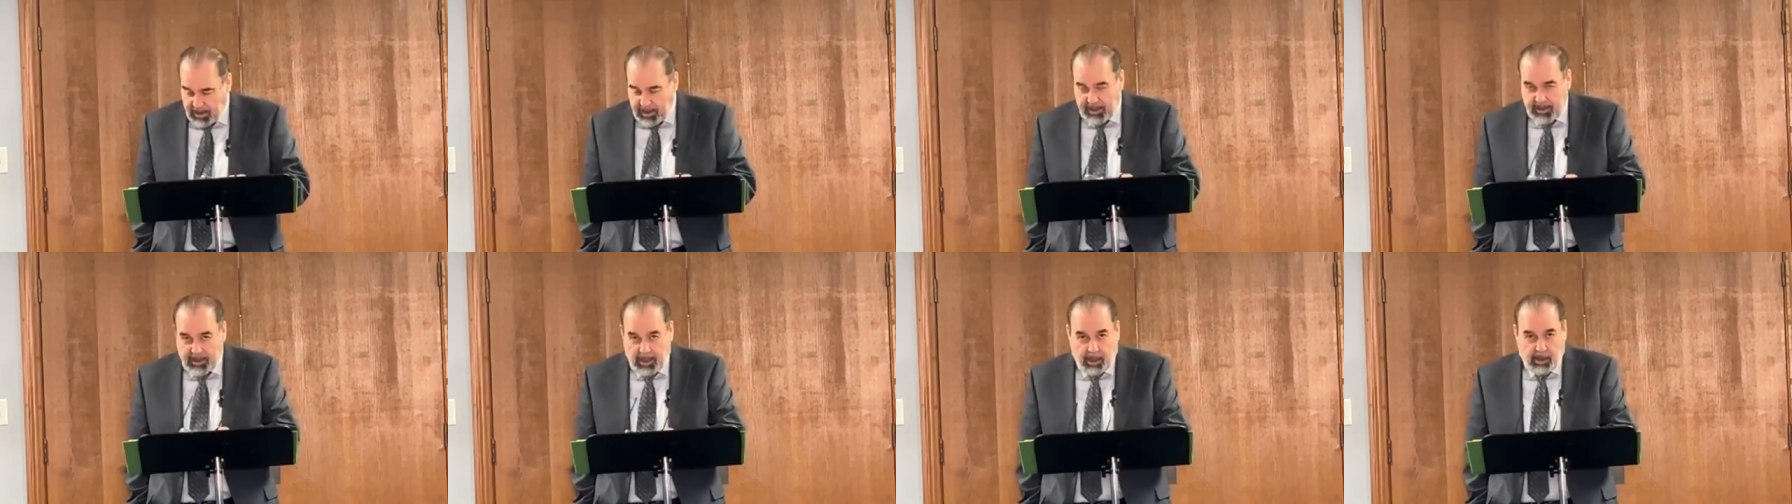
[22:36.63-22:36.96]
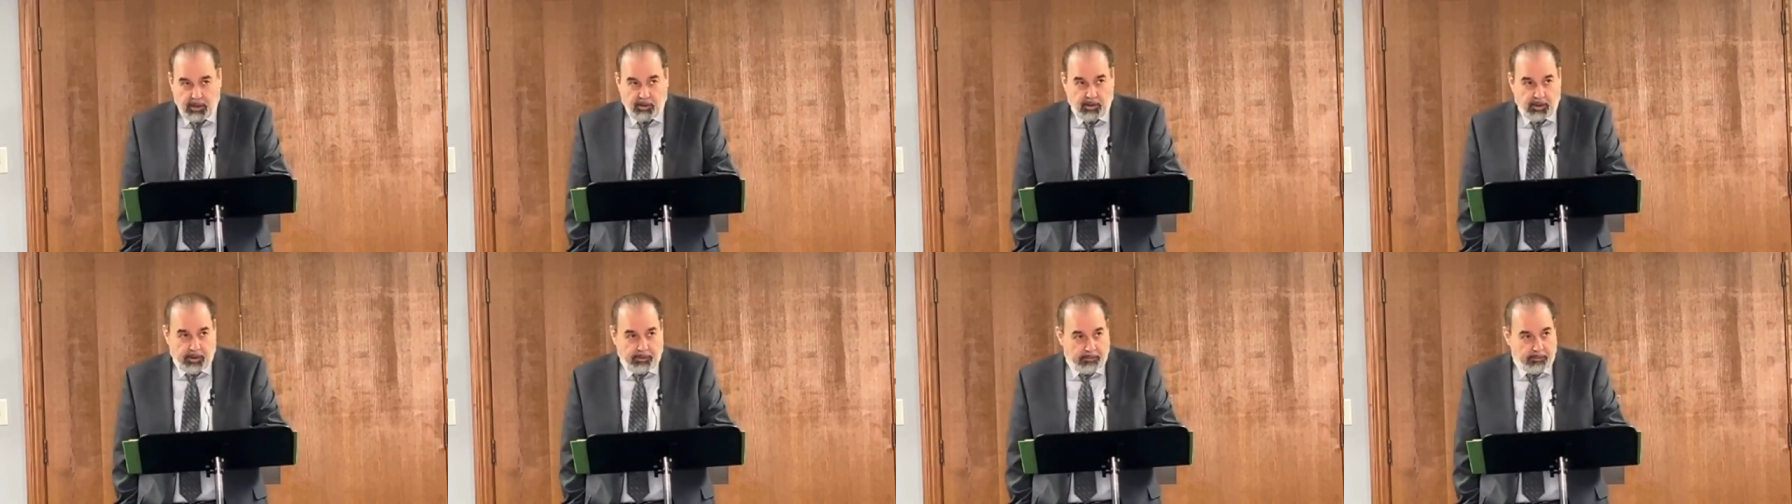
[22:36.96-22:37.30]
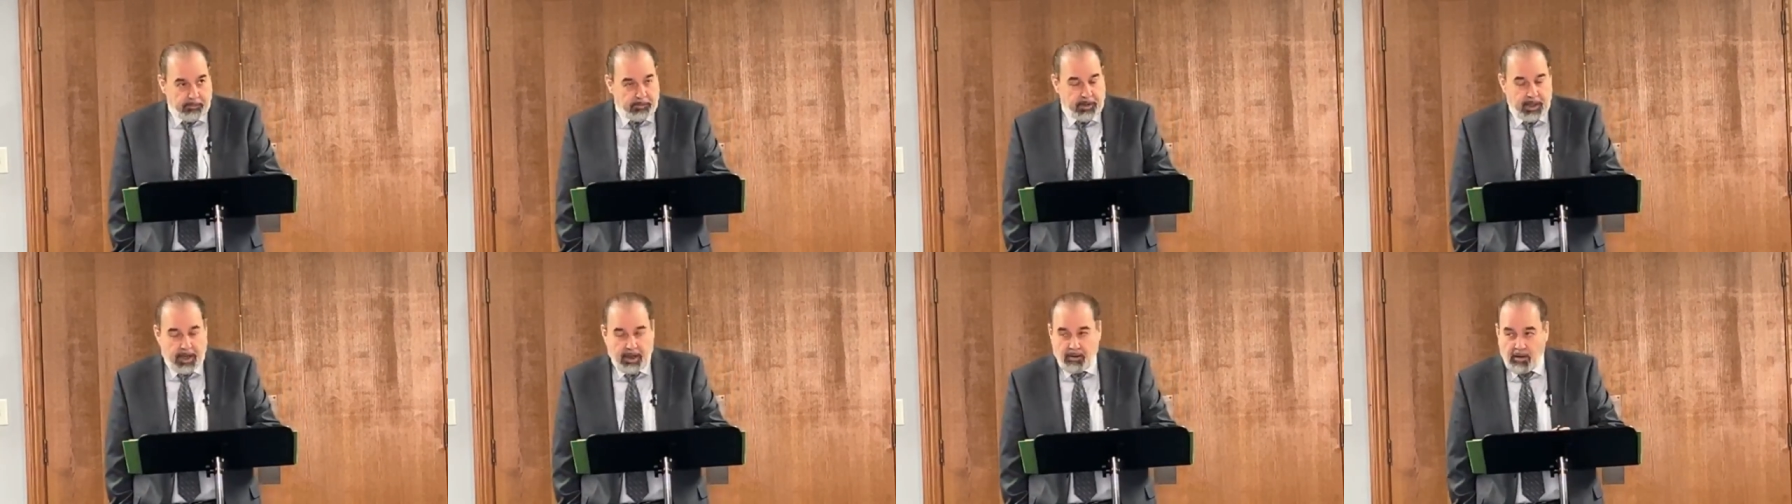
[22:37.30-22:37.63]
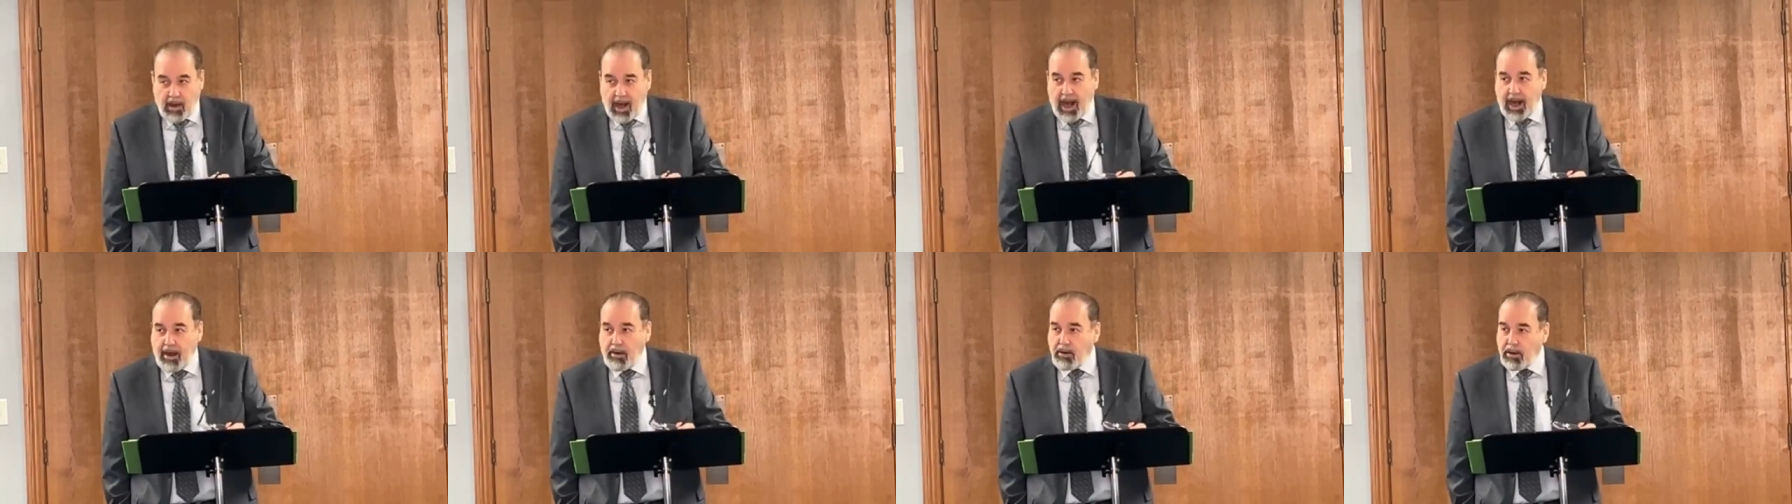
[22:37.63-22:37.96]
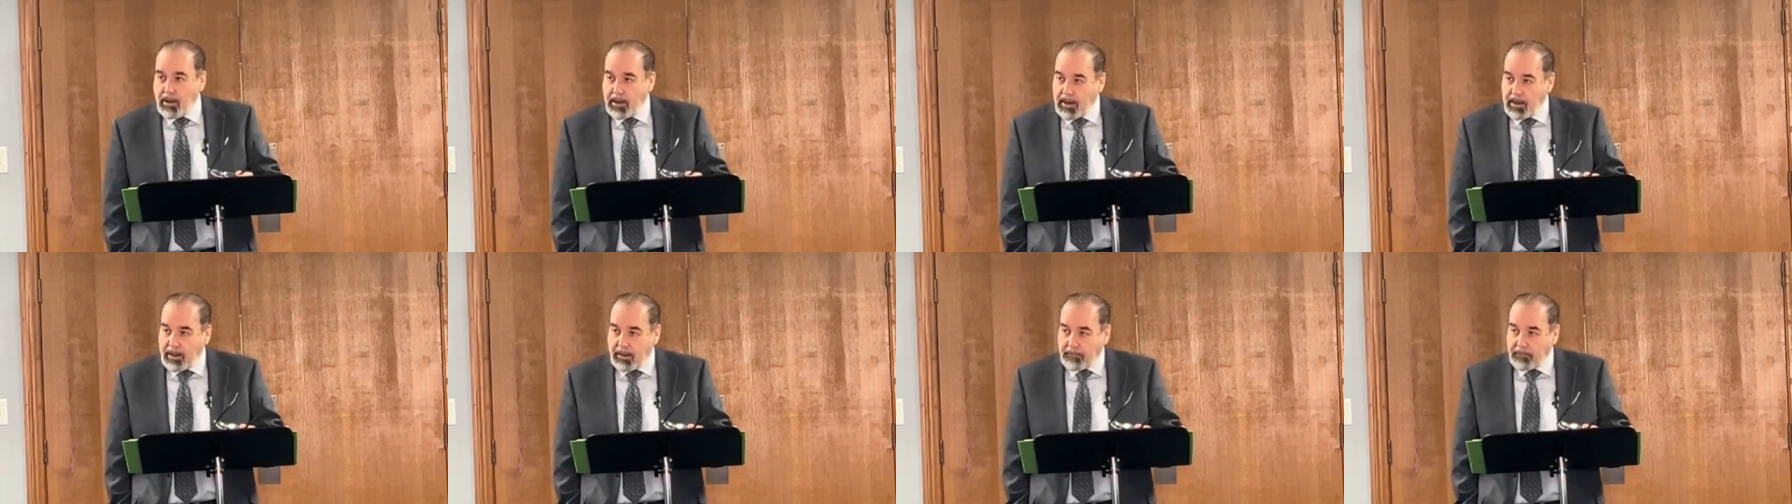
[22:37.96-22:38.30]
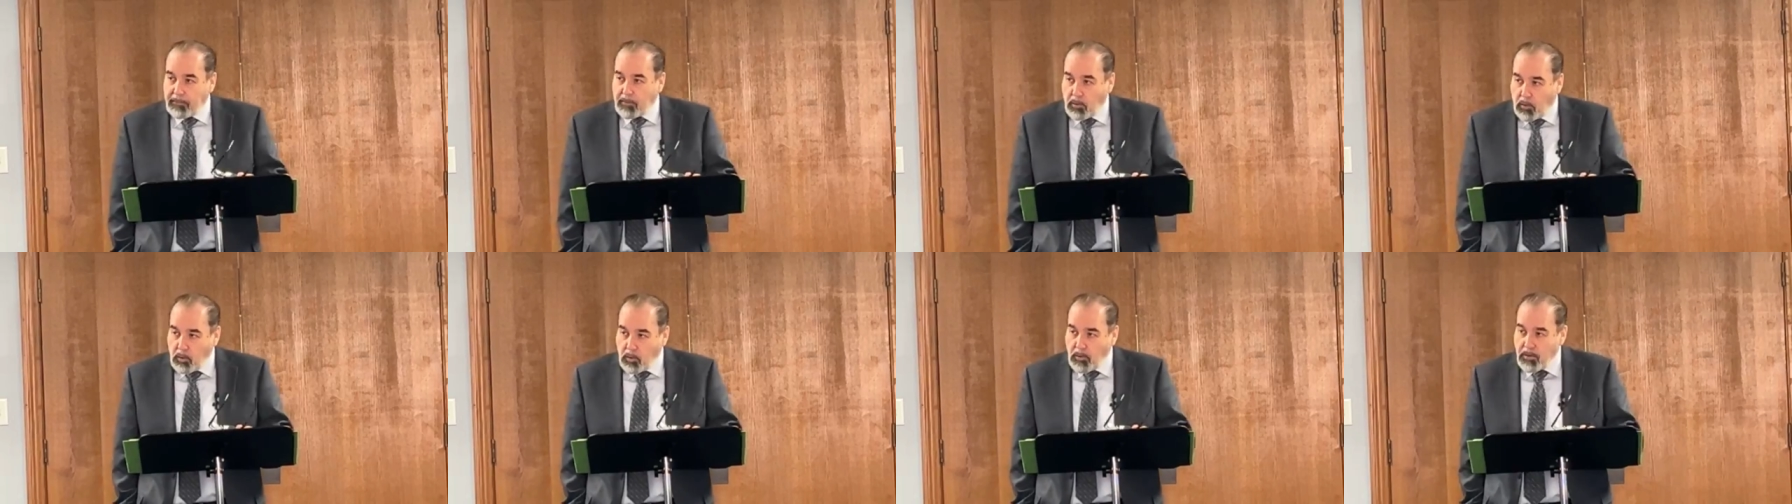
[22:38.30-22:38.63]
now, there are,
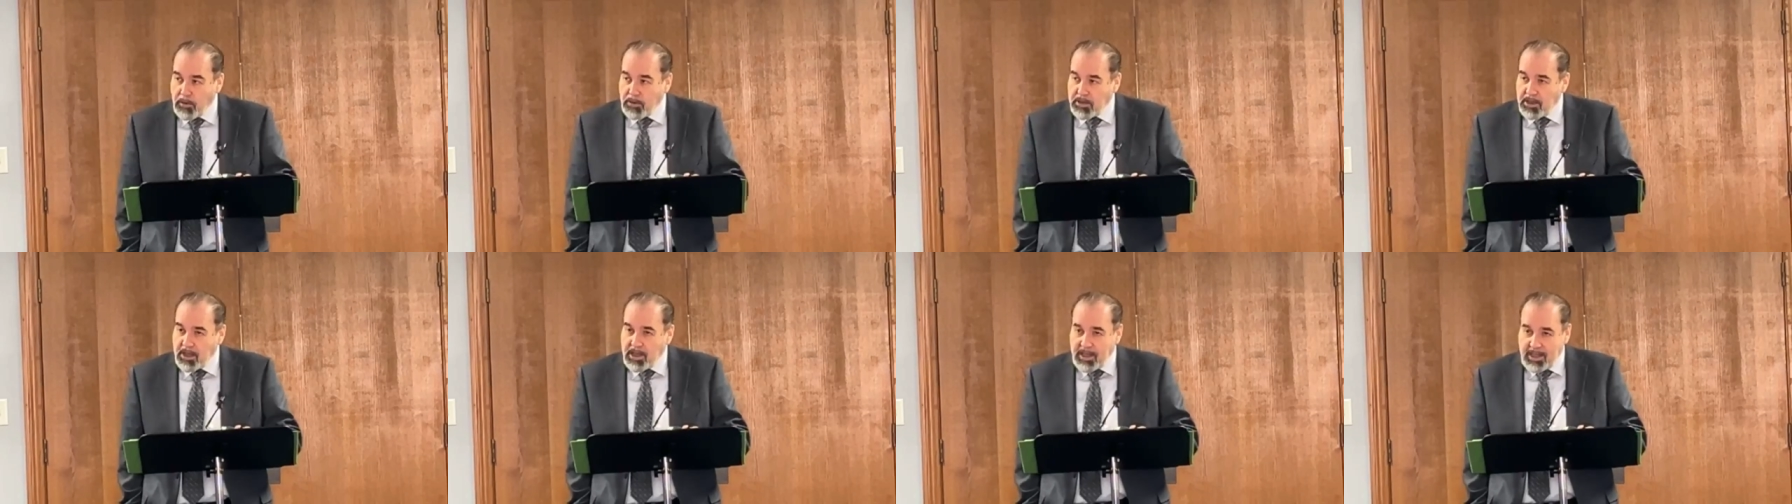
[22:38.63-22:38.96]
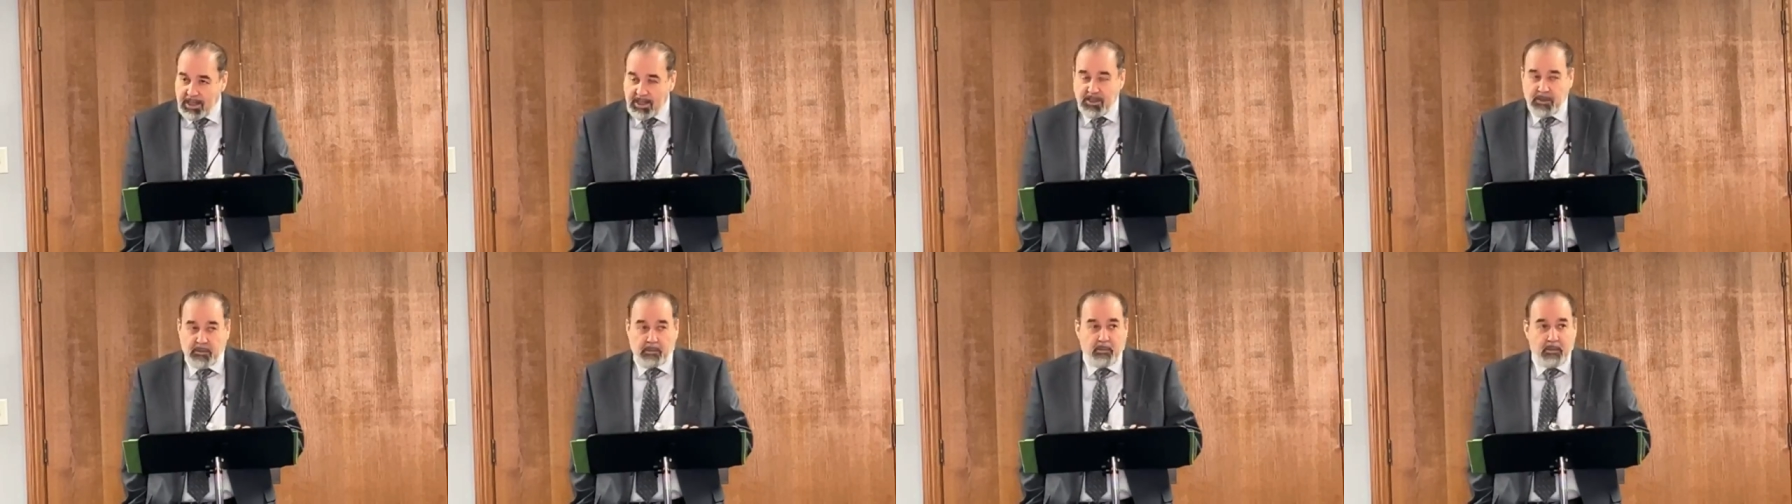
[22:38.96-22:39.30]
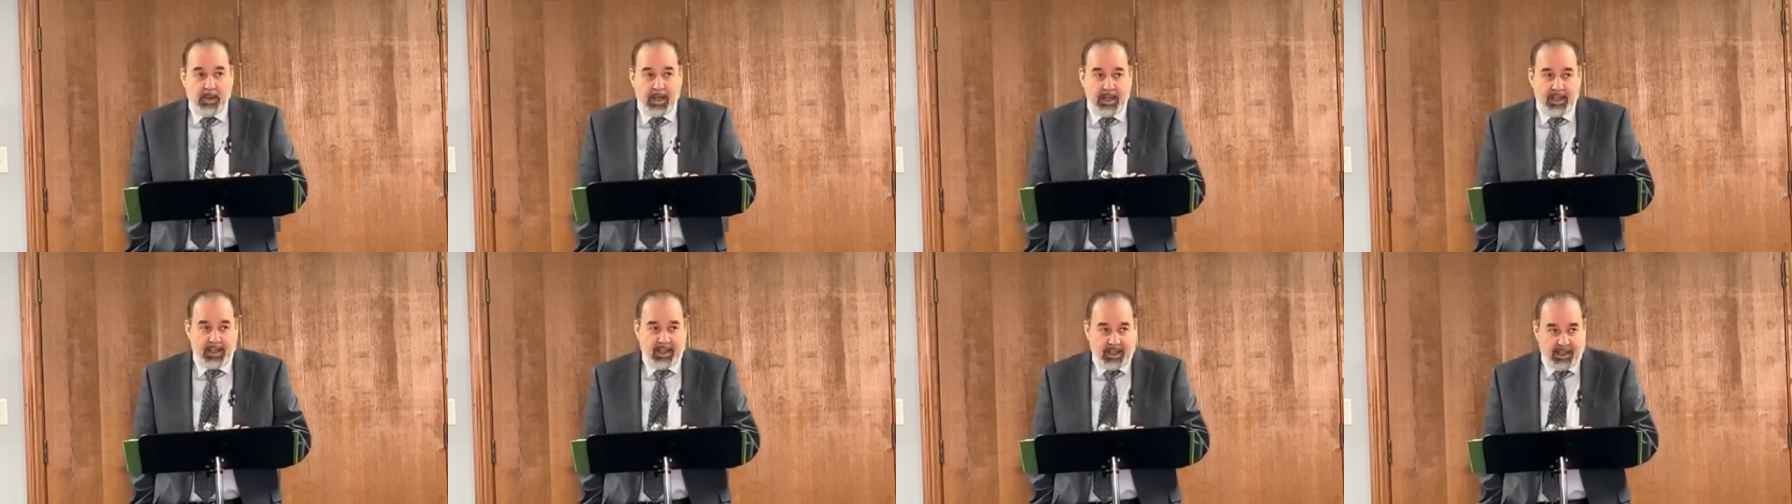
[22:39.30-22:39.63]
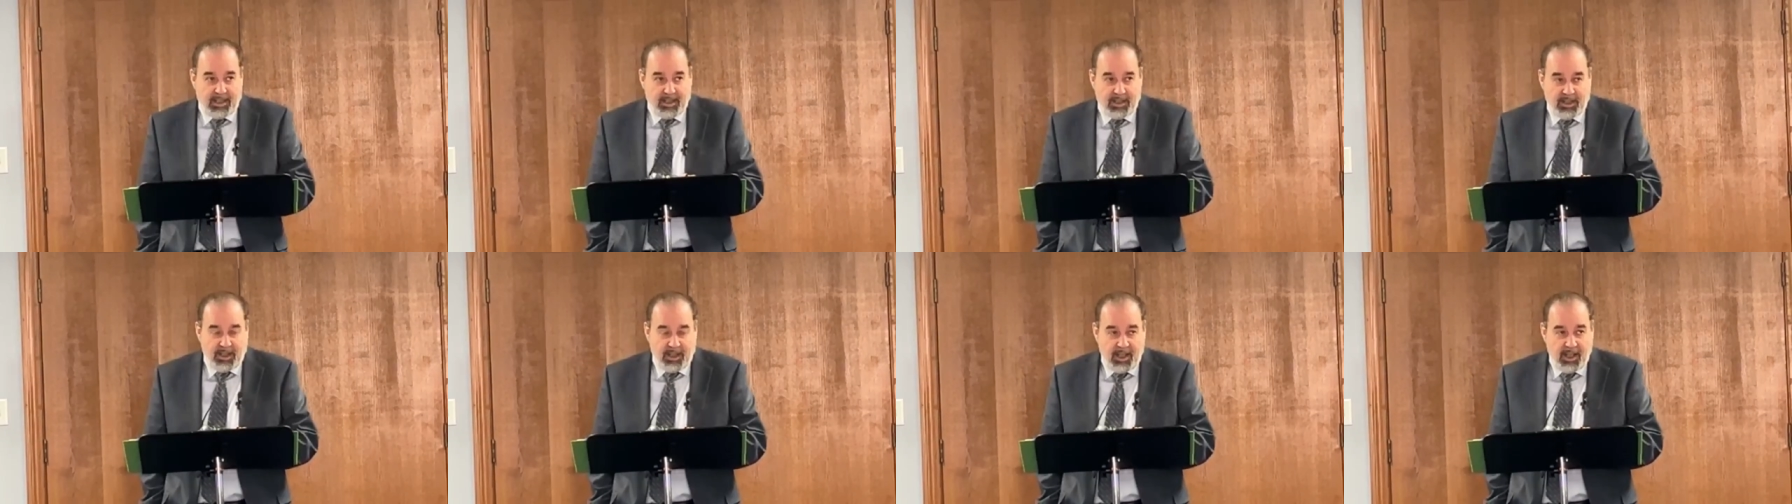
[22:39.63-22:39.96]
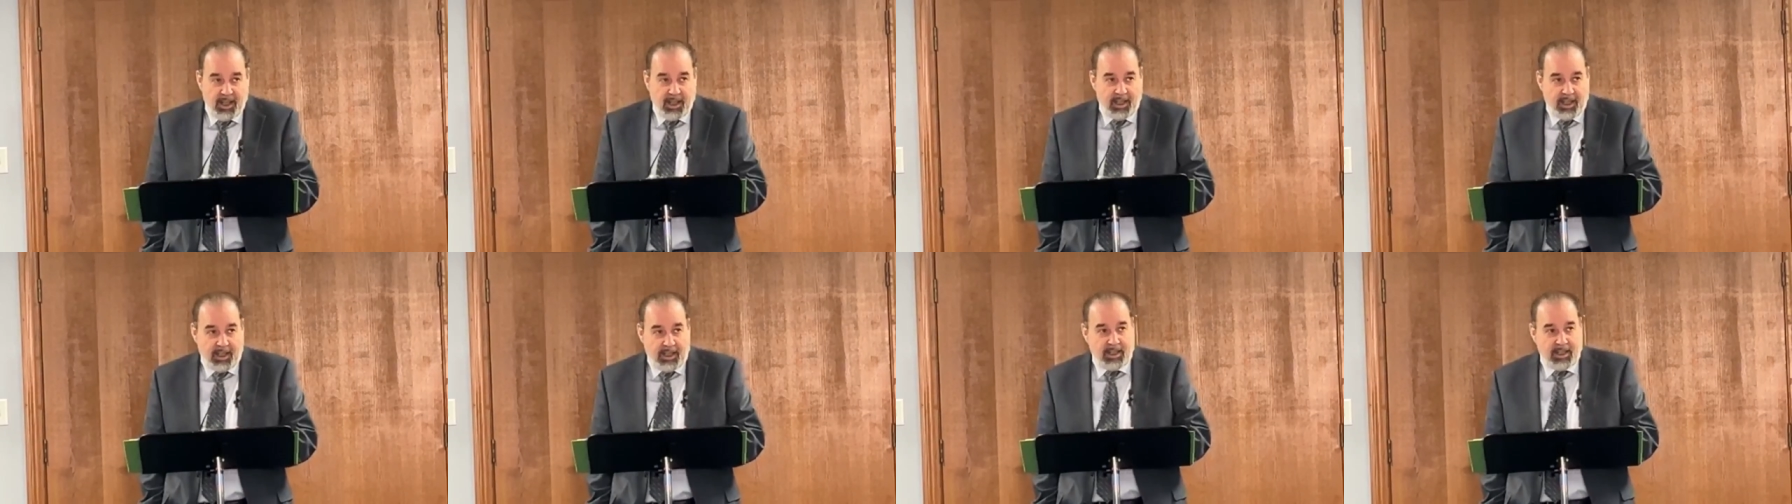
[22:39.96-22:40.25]
of course, his minions,